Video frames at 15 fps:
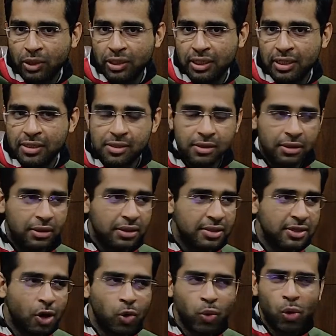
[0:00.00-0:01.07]
with these. The
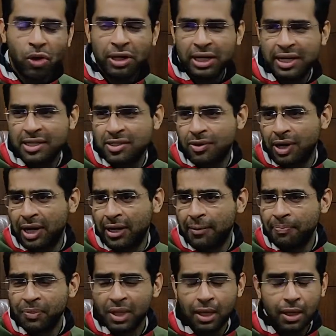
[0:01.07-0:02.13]
sound quality is great.
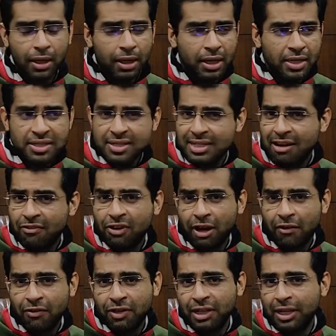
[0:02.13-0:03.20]
Just
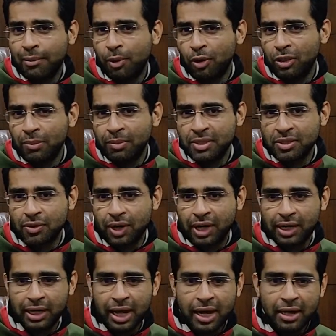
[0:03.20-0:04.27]
everything about them is
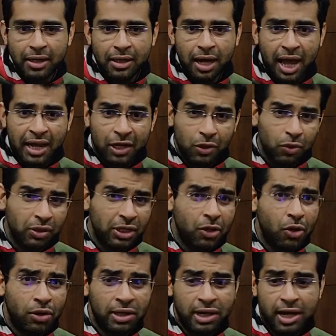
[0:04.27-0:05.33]
great, and I know they're
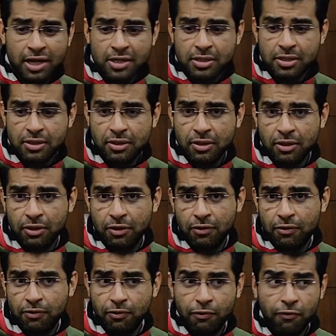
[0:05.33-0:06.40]
gonna last
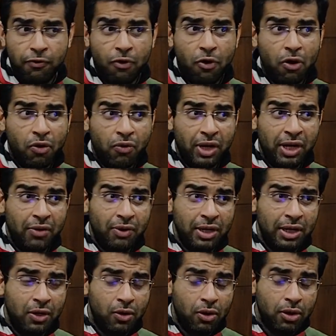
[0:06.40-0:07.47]
for really,
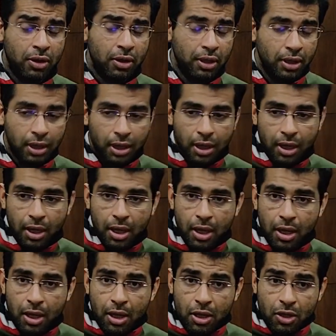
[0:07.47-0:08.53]
really long.
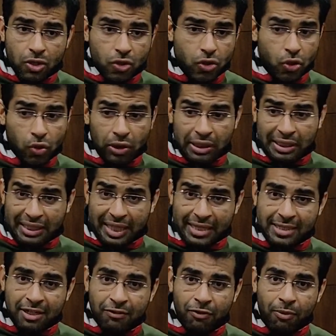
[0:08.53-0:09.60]
So
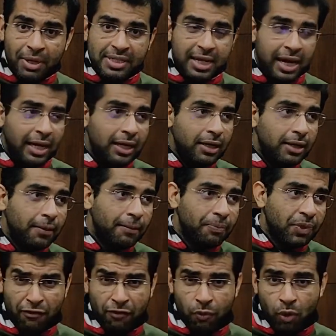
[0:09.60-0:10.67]
that's it from my side.
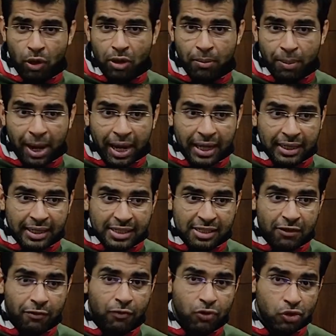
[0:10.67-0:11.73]
If you want to buy these
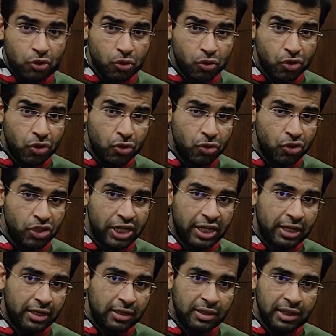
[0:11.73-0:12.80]
earphones, do
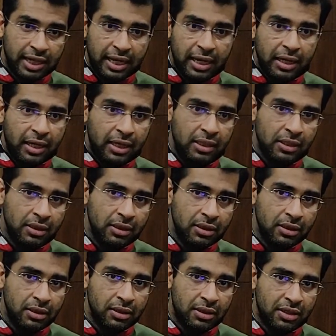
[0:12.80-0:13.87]
check the link in
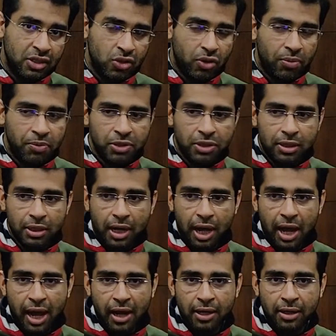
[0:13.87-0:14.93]
the description.
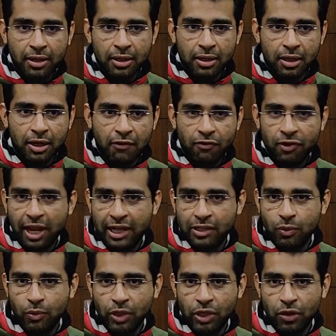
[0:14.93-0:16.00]
And if you like
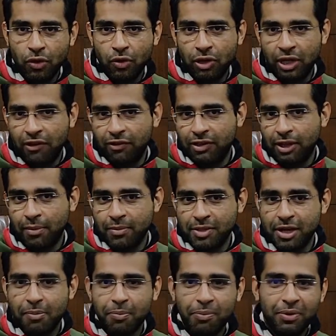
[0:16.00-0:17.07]
the video, give a thumbs
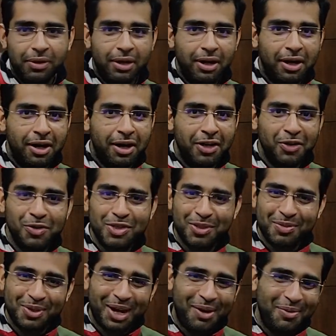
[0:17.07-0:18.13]
up. Do
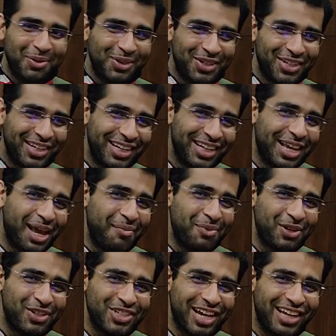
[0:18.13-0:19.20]
subscribe to the Ill
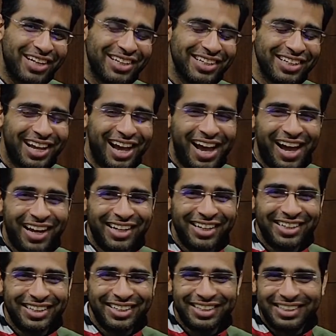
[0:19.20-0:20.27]
Gaming channel.
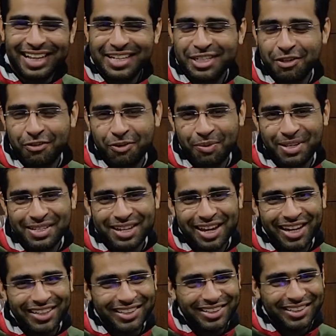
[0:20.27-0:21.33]
And that's it from my
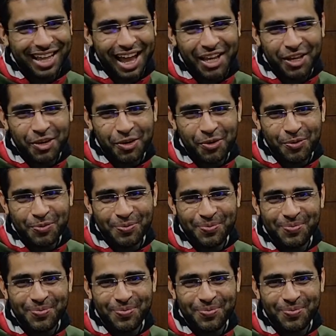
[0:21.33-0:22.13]
side. Thank you.